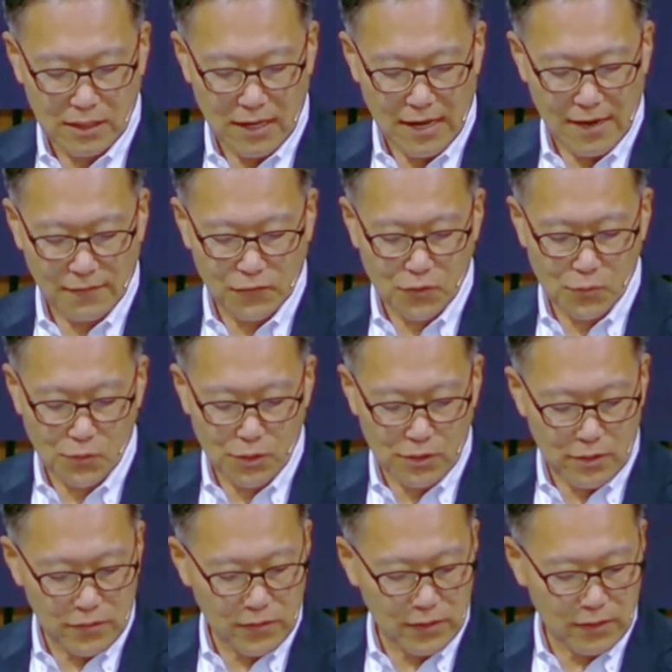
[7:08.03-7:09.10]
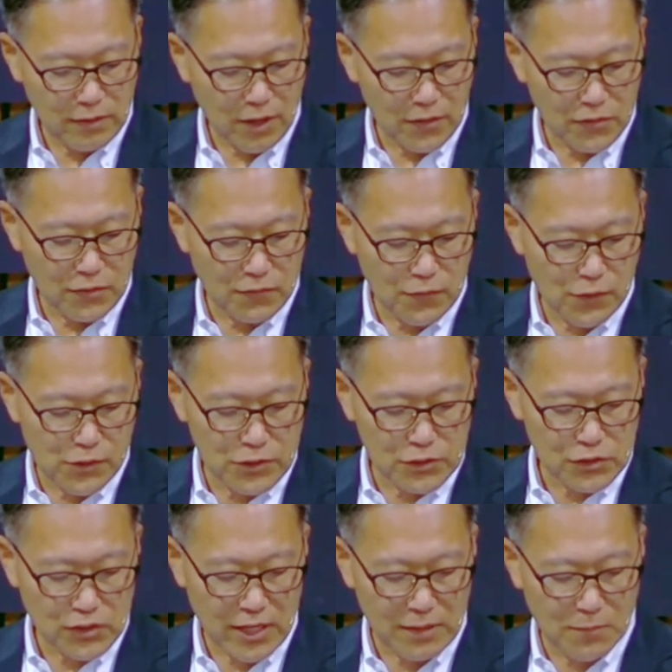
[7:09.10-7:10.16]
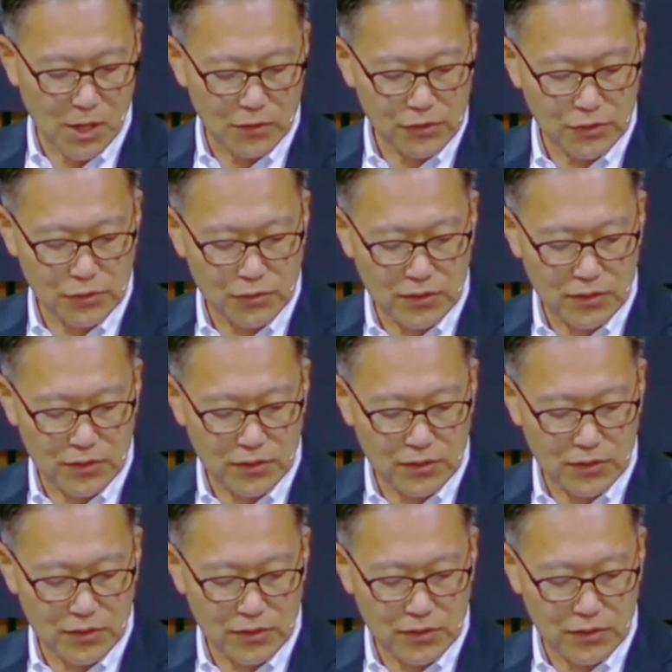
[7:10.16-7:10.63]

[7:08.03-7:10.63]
Afterward, the other virgins came also,